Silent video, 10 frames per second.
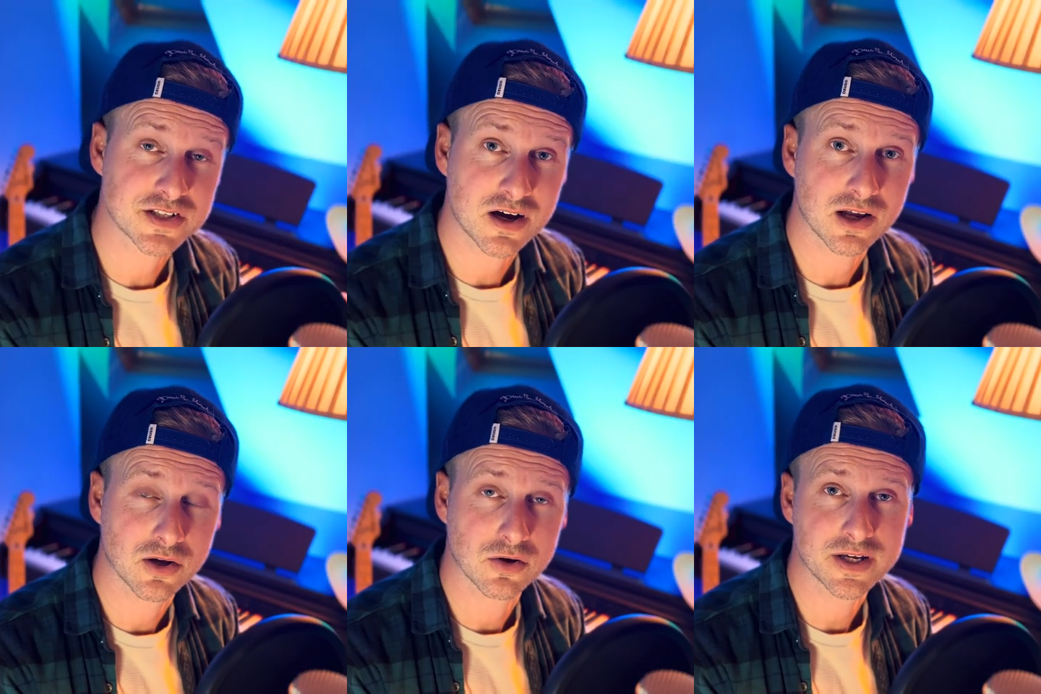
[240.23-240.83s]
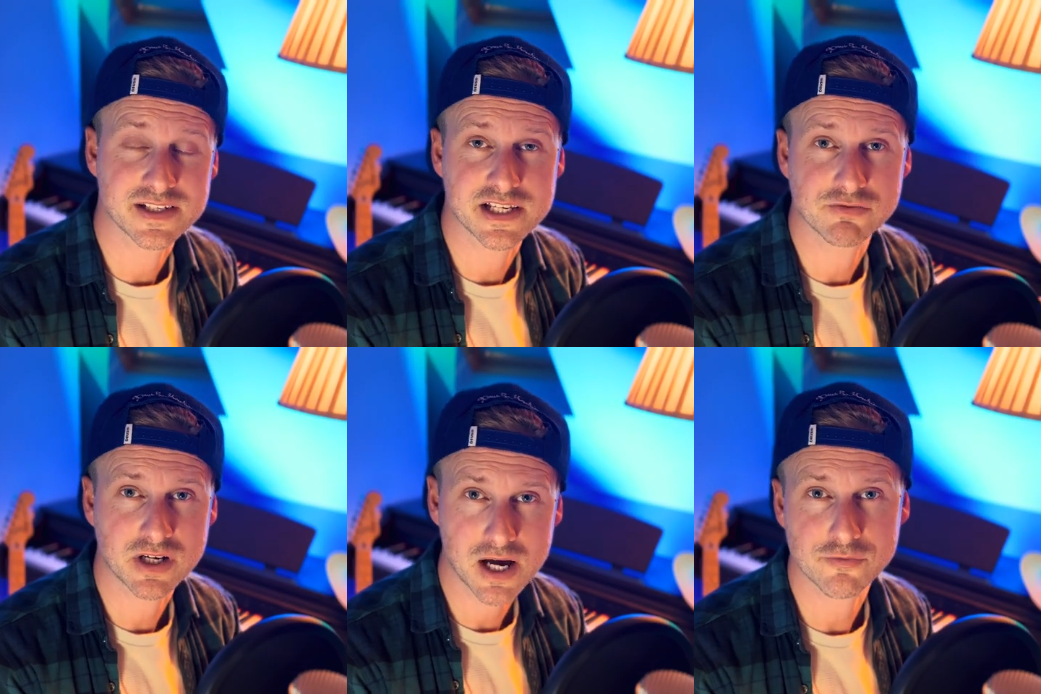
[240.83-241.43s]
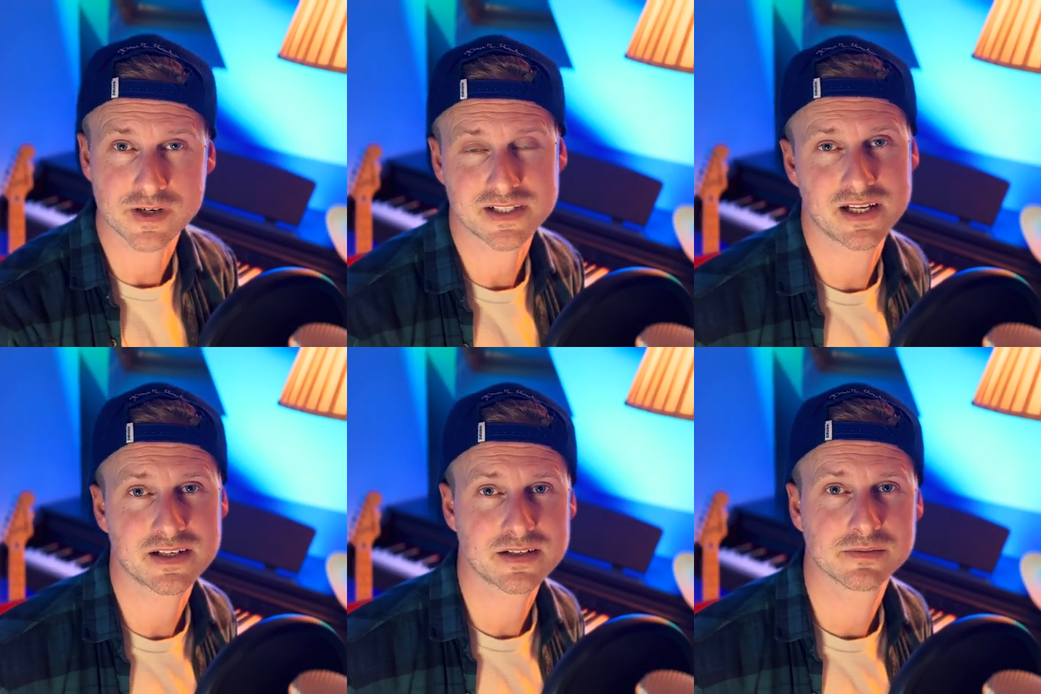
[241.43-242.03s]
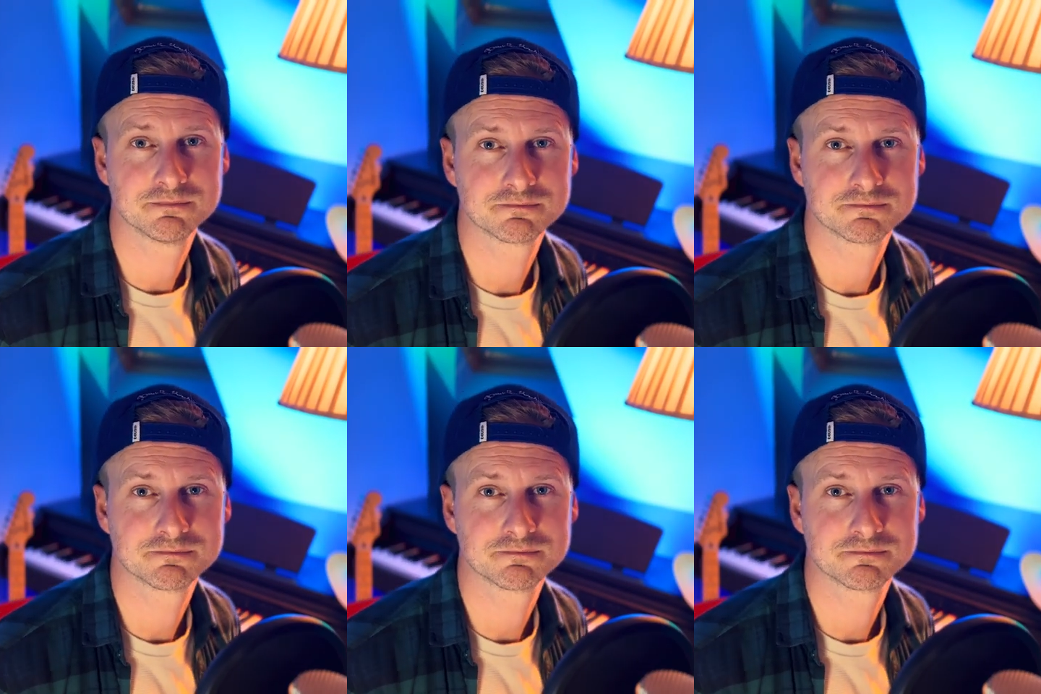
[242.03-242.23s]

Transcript: dialog is the recoveries list.